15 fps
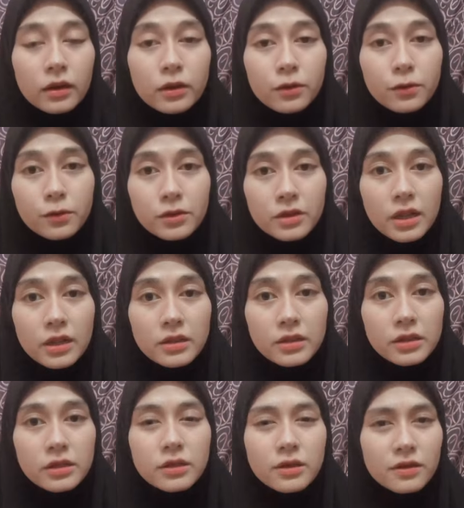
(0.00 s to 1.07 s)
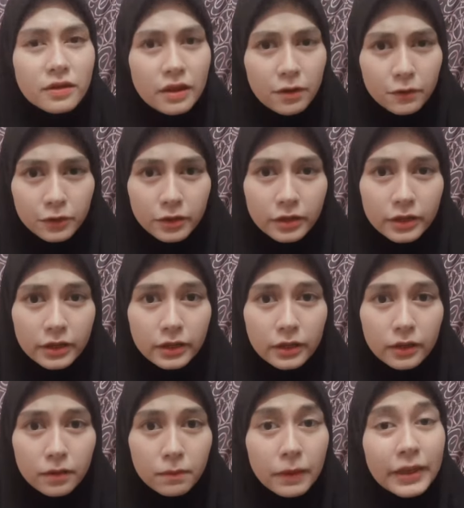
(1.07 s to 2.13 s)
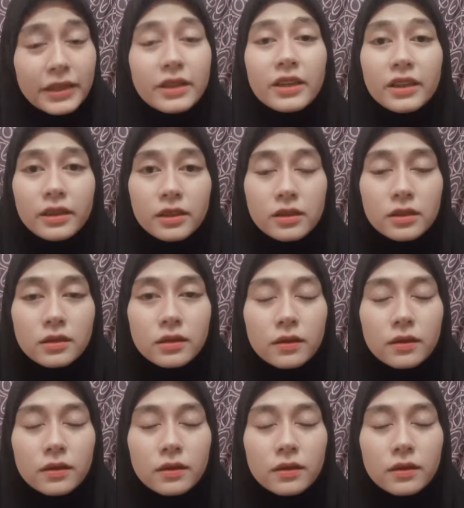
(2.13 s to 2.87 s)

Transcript: USAS is surrounded by greenness.